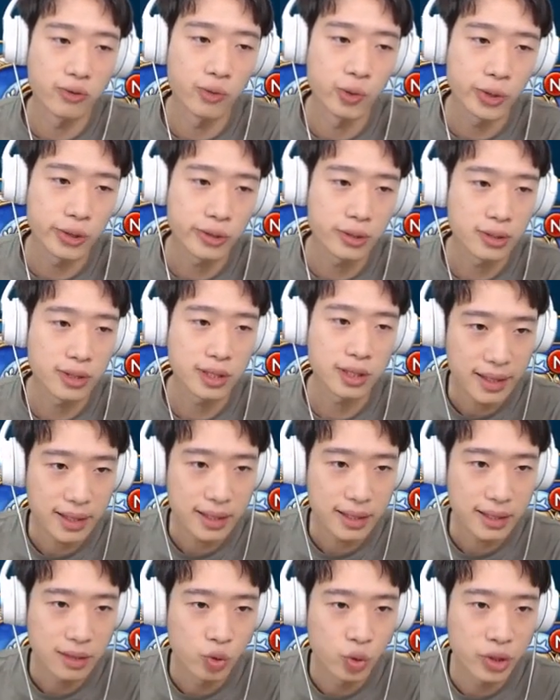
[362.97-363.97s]
runes.
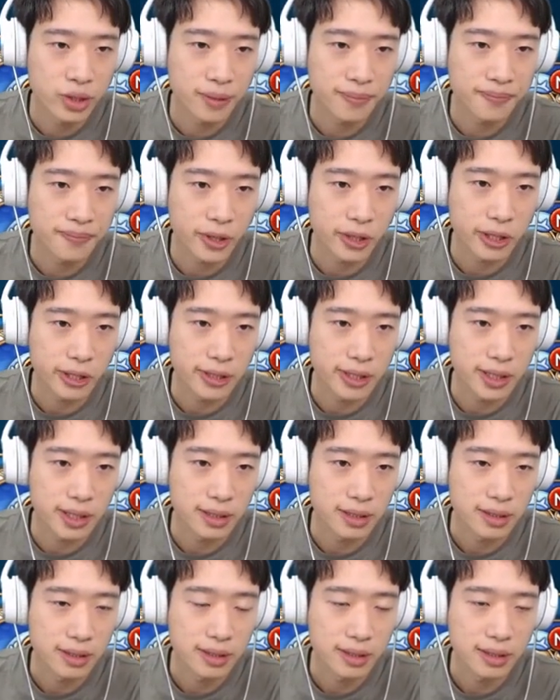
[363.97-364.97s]
Rune of Burst,
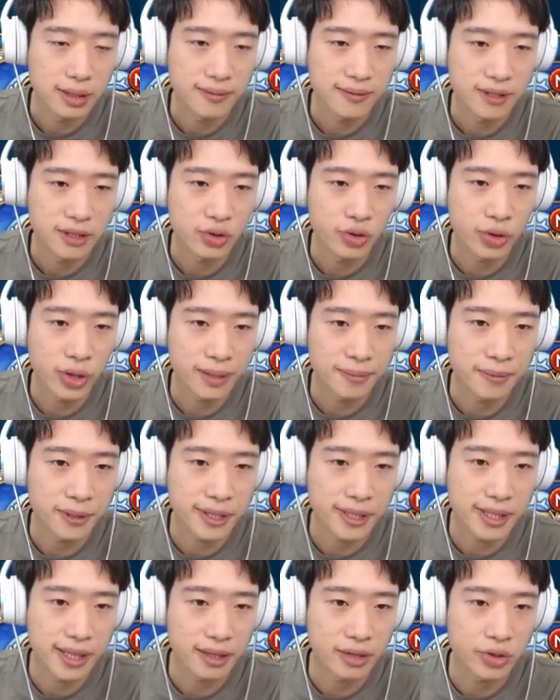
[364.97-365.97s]

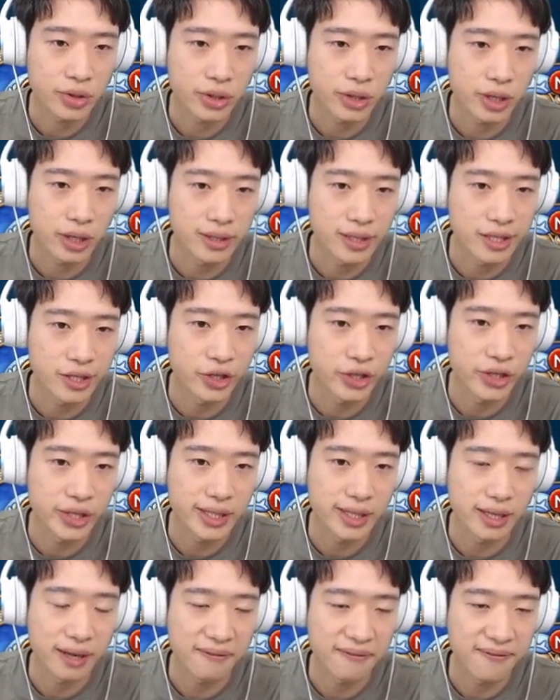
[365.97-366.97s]
20% to
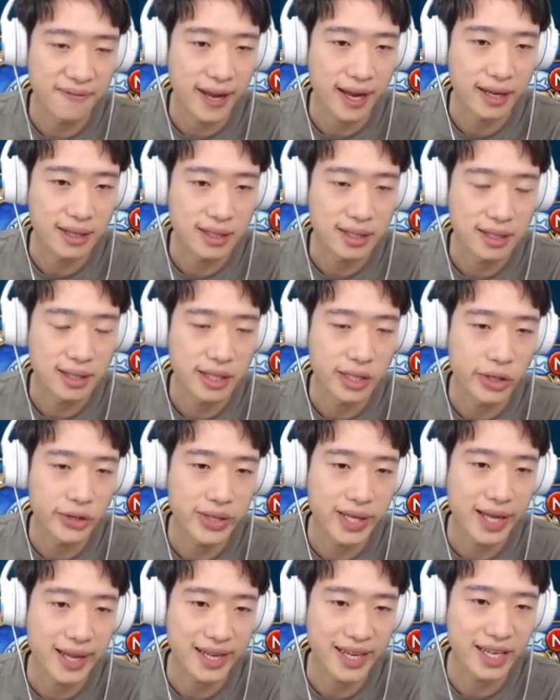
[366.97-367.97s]
continuous effect. So
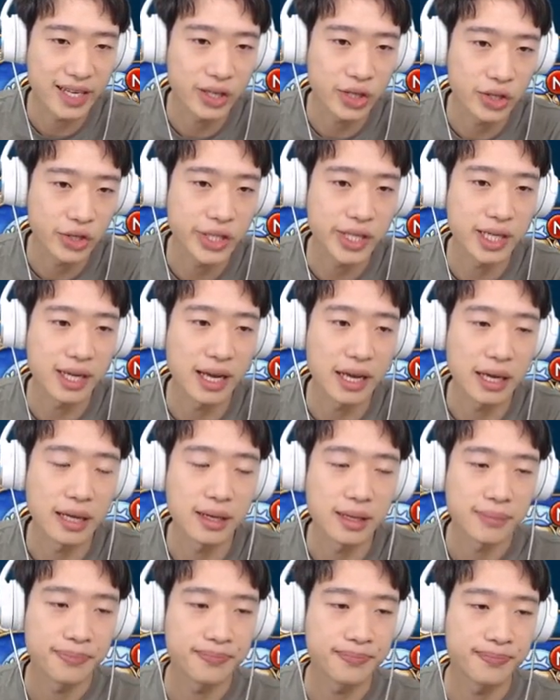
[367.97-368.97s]
that includes like
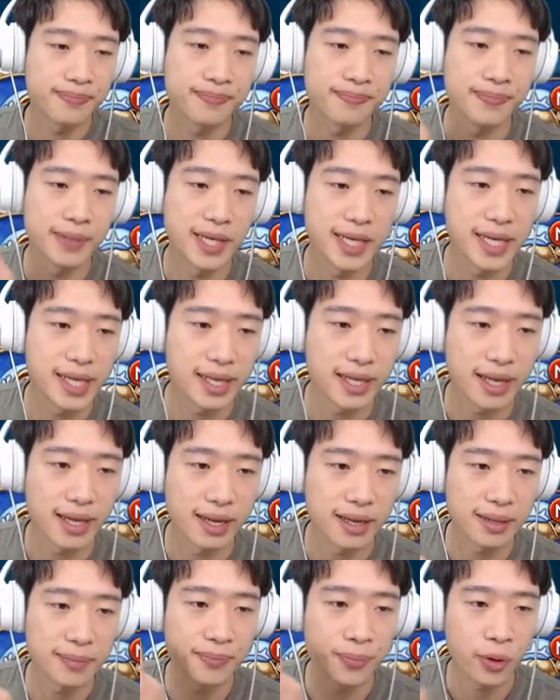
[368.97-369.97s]

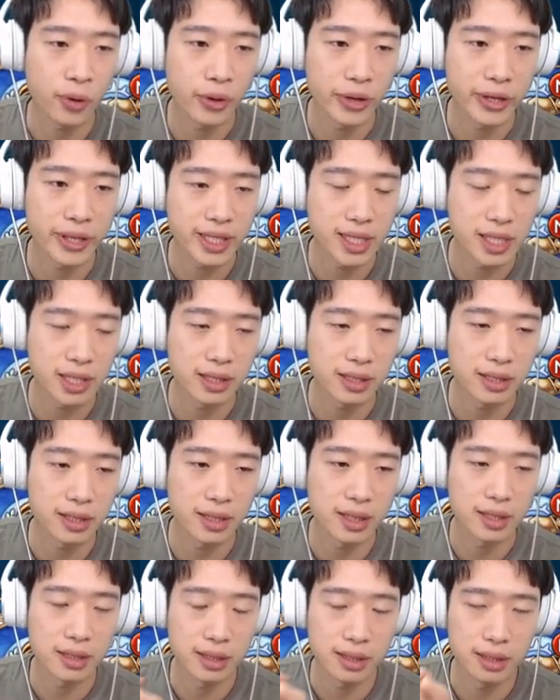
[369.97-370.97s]
bleeding,
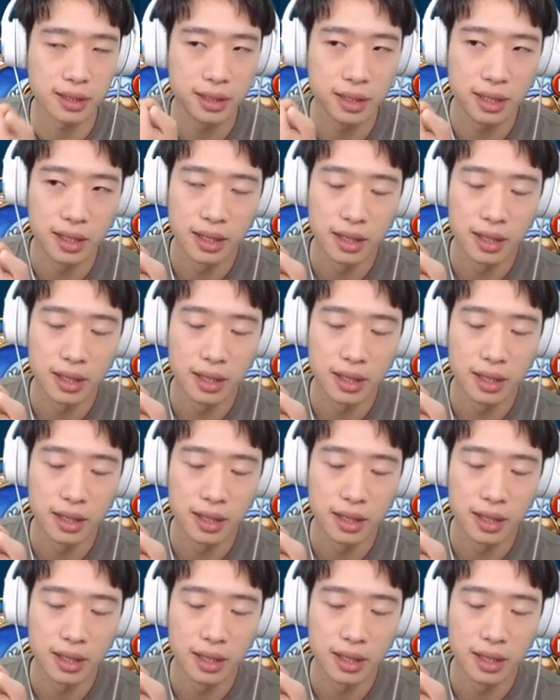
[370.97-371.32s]
poison, and